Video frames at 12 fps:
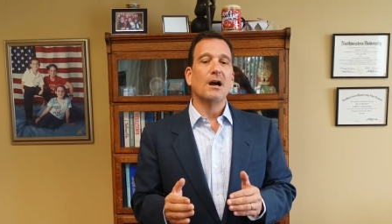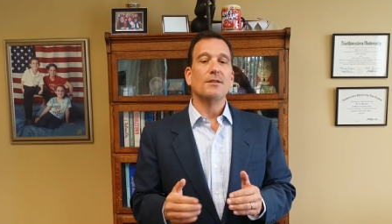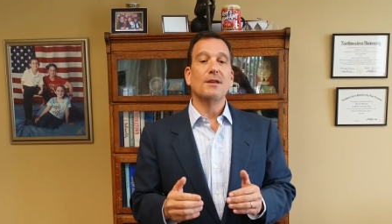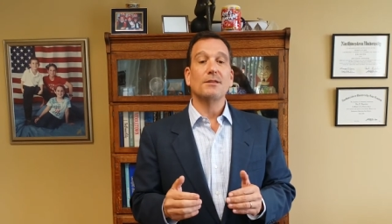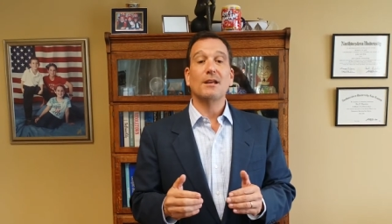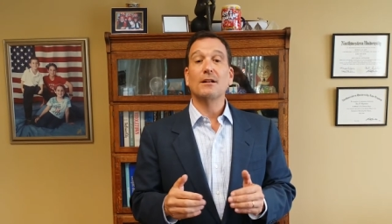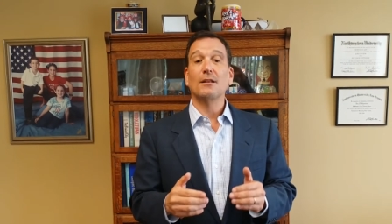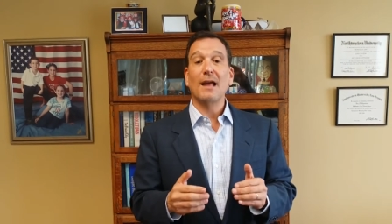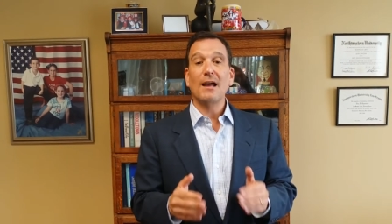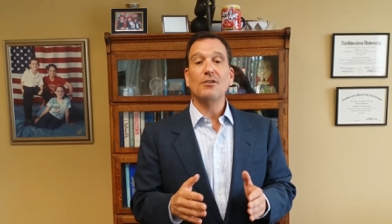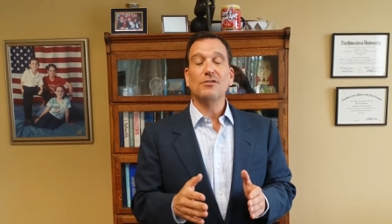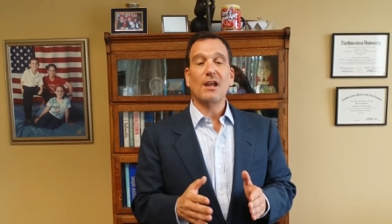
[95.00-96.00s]
that then
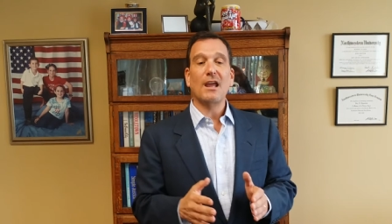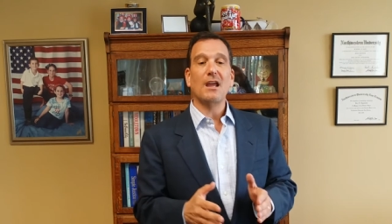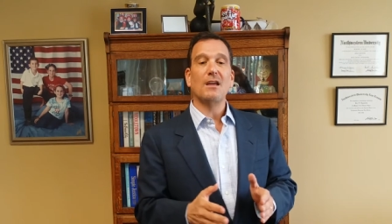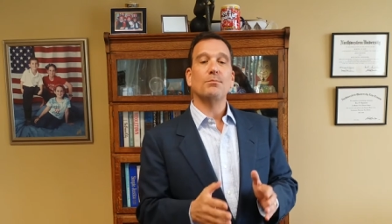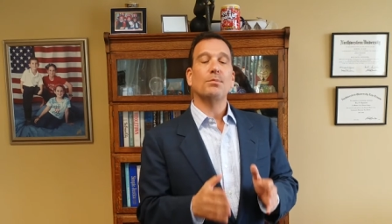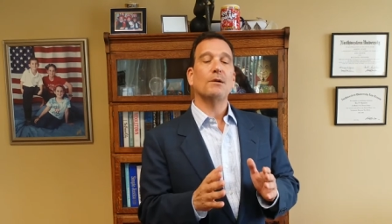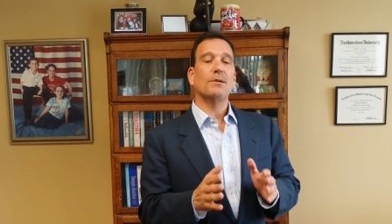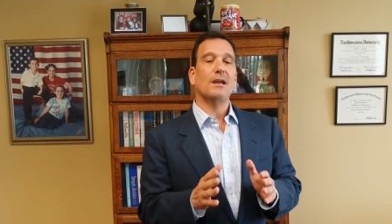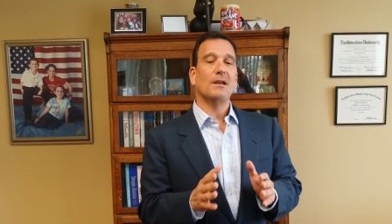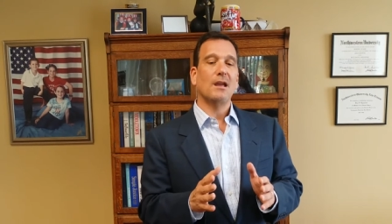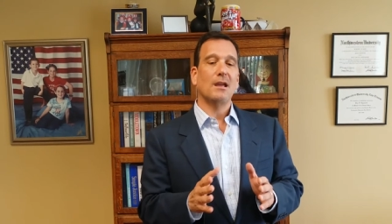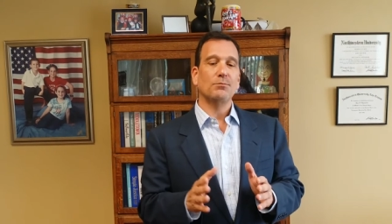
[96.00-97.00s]
allows a
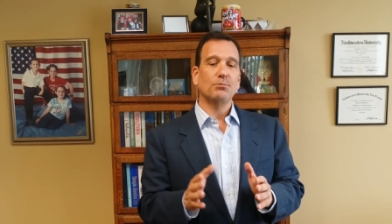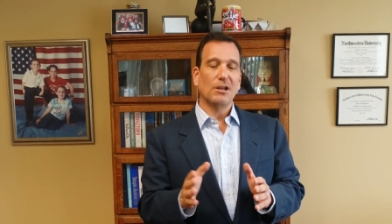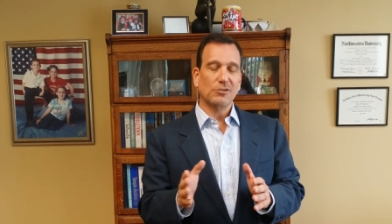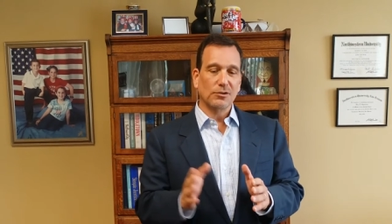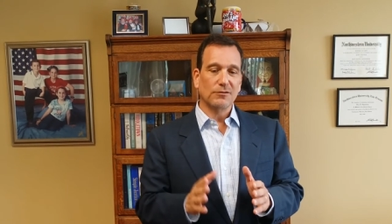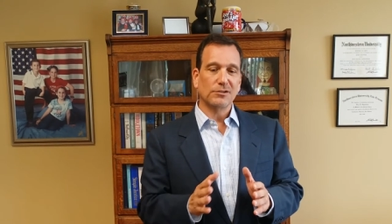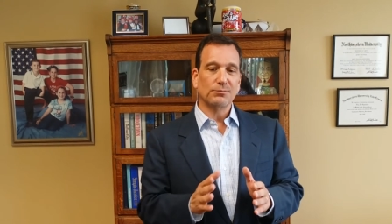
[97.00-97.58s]
service